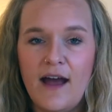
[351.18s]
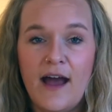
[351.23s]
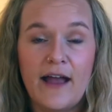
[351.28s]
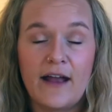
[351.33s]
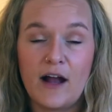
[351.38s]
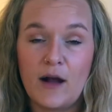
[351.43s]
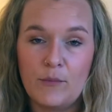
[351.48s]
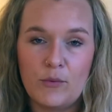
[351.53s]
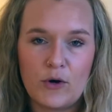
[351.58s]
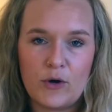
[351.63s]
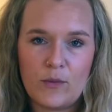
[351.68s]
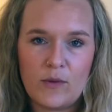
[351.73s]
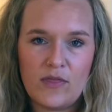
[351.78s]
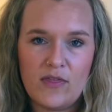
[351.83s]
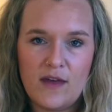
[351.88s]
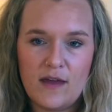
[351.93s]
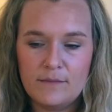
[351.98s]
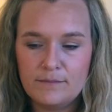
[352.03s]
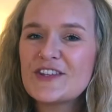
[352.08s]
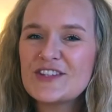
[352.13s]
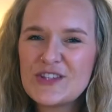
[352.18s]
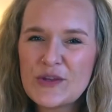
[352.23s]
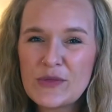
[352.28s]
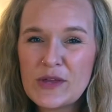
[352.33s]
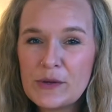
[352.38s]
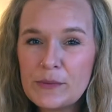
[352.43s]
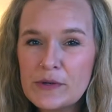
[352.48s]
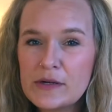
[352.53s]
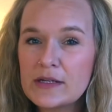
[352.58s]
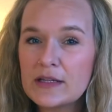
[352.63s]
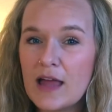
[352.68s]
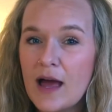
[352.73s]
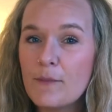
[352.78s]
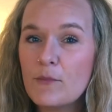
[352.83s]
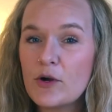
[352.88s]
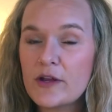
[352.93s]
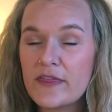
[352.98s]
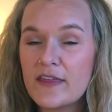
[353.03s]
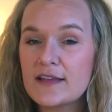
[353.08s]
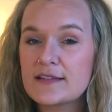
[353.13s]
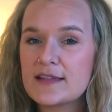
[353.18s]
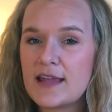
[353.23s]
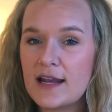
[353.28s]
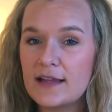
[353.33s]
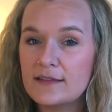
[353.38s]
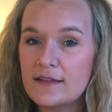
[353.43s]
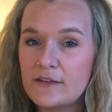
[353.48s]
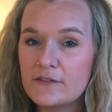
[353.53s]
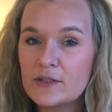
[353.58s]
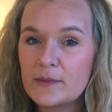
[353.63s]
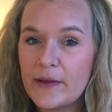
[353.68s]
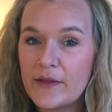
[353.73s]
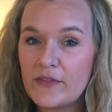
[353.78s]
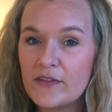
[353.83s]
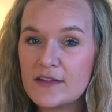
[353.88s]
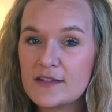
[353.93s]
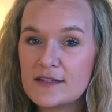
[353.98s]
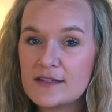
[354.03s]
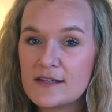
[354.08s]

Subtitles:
I got bored with it. So there were a lot more things that I loved about this